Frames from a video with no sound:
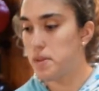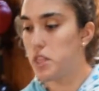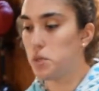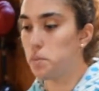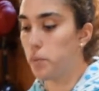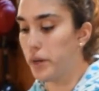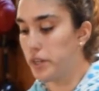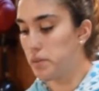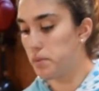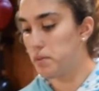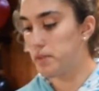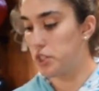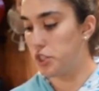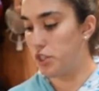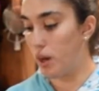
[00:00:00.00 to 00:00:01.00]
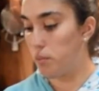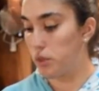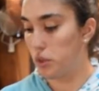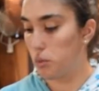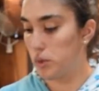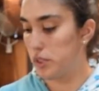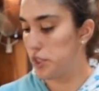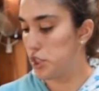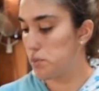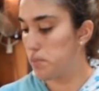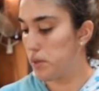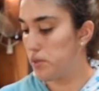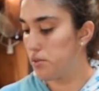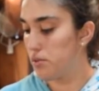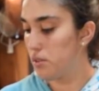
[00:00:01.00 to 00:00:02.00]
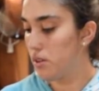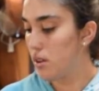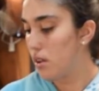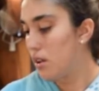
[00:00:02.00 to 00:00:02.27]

At this point, you're pretty much done with the wooden spoon,